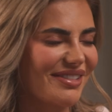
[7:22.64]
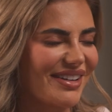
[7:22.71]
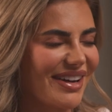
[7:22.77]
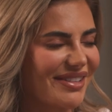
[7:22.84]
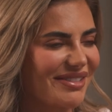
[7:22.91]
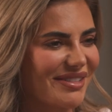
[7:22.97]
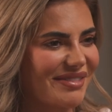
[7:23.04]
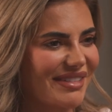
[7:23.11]

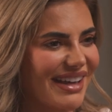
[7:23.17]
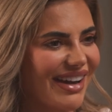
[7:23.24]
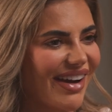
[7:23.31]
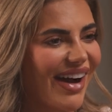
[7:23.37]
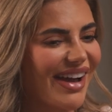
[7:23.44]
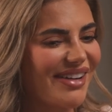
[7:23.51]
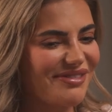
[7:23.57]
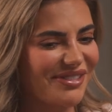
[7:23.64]
laugh at me.
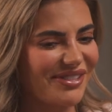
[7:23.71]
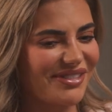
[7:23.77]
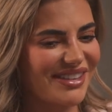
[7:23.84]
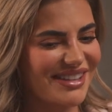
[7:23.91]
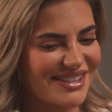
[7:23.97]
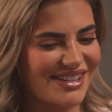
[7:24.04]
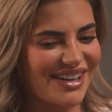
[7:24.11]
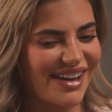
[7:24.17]
I thought
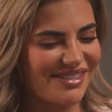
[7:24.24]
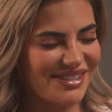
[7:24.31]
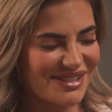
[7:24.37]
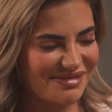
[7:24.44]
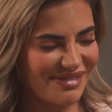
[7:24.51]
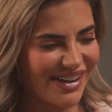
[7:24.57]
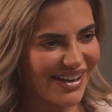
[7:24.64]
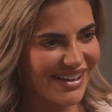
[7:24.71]
this guy
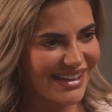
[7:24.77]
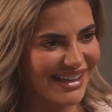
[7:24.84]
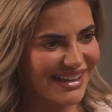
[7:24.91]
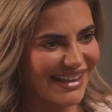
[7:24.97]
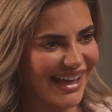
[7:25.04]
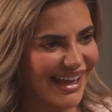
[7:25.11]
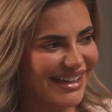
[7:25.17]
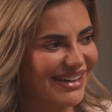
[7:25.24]
was working
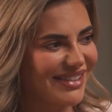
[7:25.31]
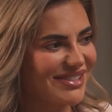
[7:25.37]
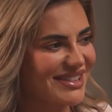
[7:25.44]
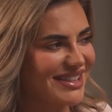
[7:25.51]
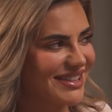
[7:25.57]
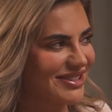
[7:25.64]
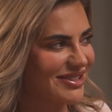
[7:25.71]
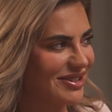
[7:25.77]
there and it was
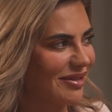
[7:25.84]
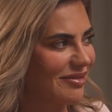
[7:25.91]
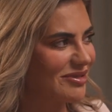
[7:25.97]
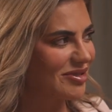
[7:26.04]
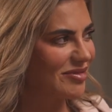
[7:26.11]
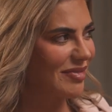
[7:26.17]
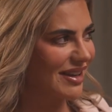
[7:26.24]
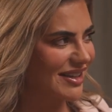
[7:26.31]
his job
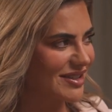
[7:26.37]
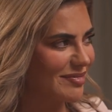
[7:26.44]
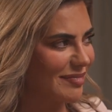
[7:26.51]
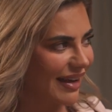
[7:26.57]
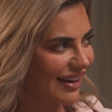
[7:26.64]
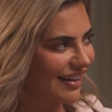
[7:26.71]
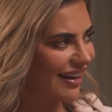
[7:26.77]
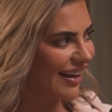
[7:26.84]
to be a
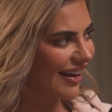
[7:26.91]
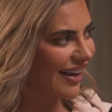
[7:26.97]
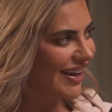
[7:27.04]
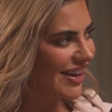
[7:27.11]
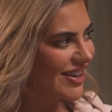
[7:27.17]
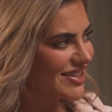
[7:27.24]
spanker.